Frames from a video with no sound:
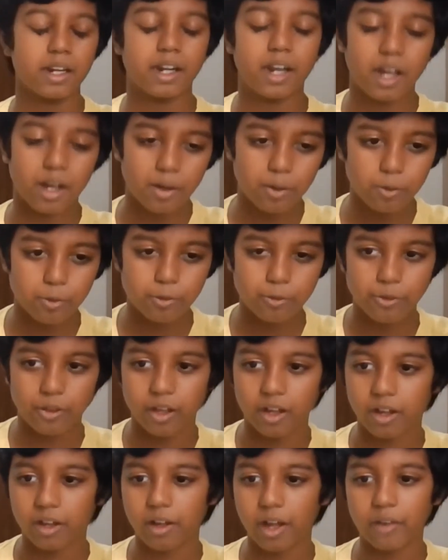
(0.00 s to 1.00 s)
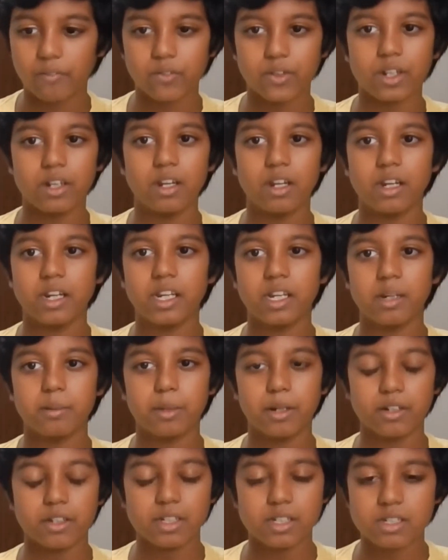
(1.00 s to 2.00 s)
Now, after learning
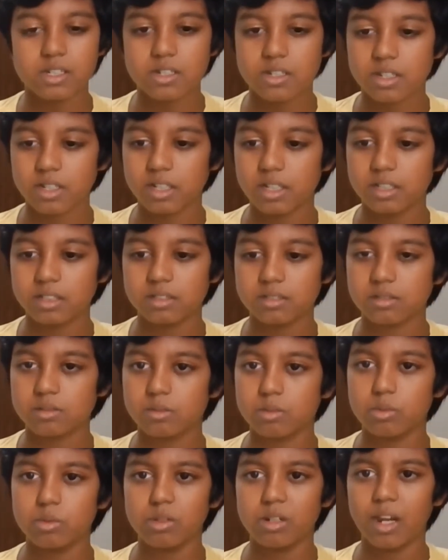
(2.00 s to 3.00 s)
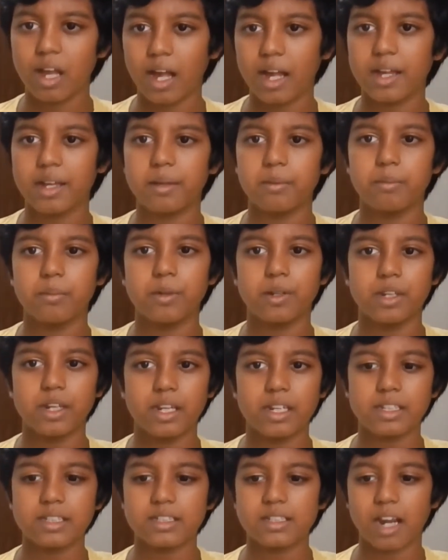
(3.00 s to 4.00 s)
about history in school, I am
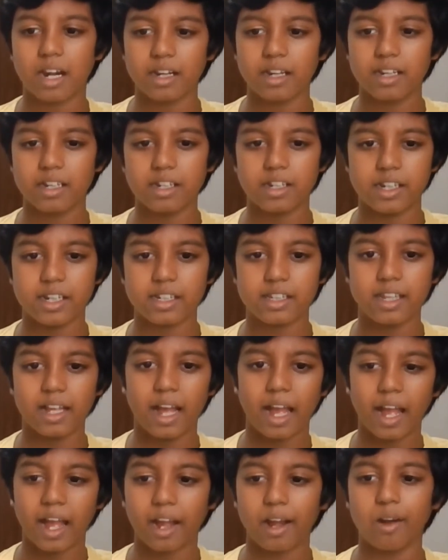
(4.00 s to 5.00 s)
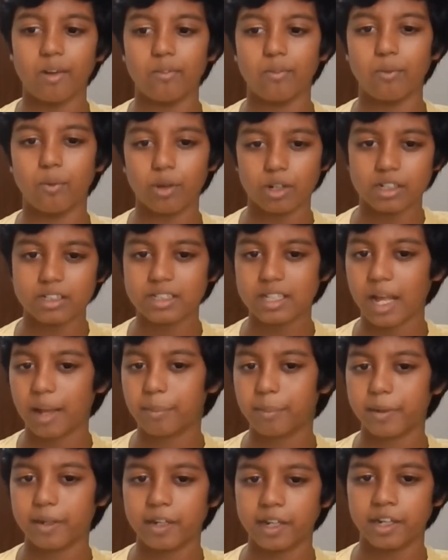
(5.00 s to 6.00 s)
really starting to get the hang of what is
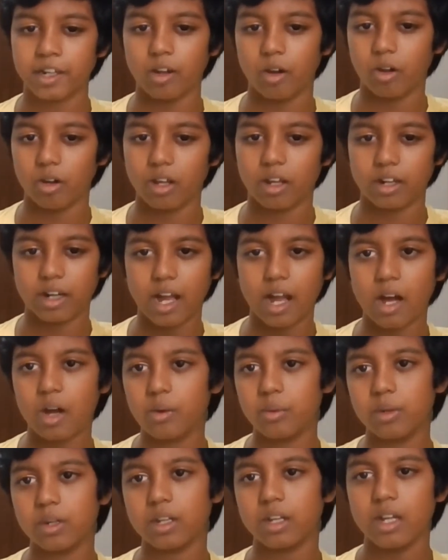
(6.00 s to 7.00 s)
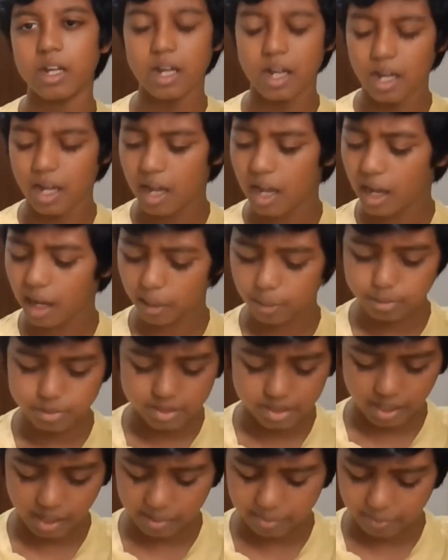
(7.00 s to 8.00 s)
happening all around, how
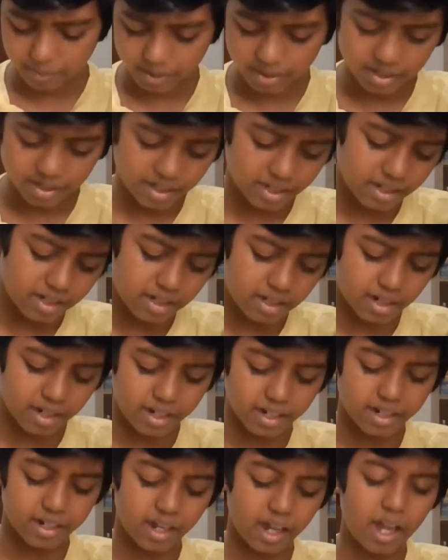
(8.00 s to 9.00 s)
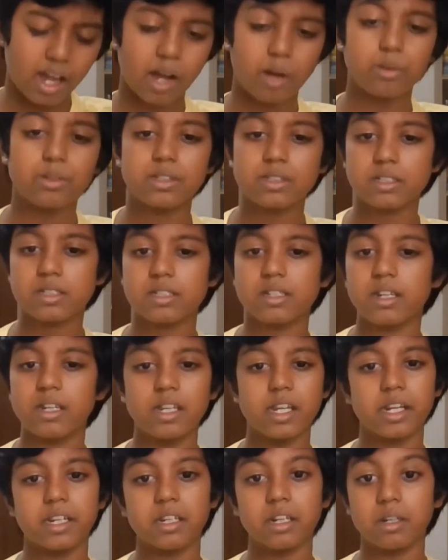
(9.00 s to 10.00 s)
it's happening, and how this is
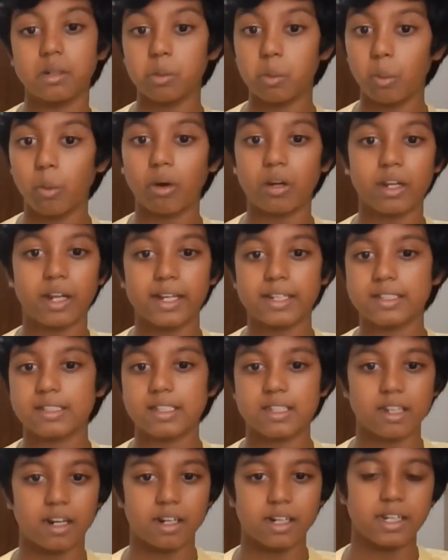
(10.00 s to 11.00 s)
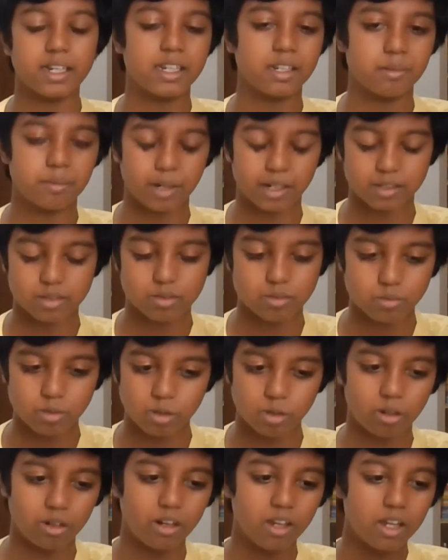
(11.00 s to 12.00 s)
related to what I study in my
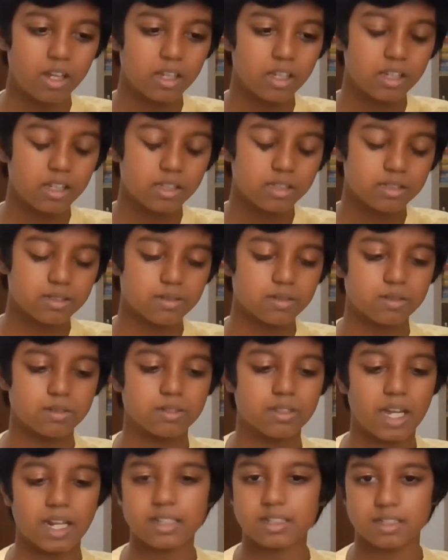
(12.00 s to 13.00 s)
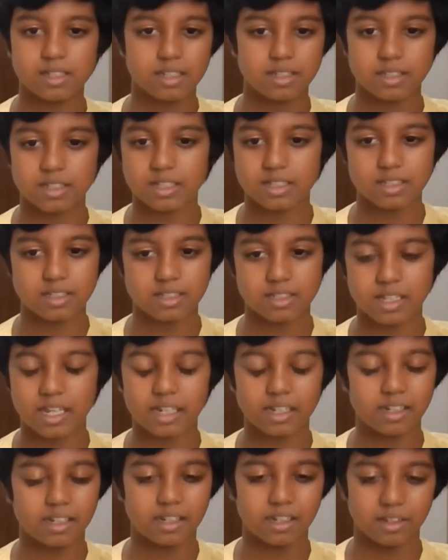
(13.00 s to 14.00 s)
school. So
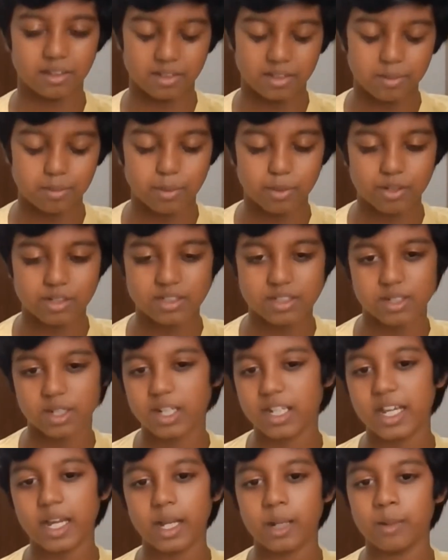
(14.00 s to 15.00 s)
the book is really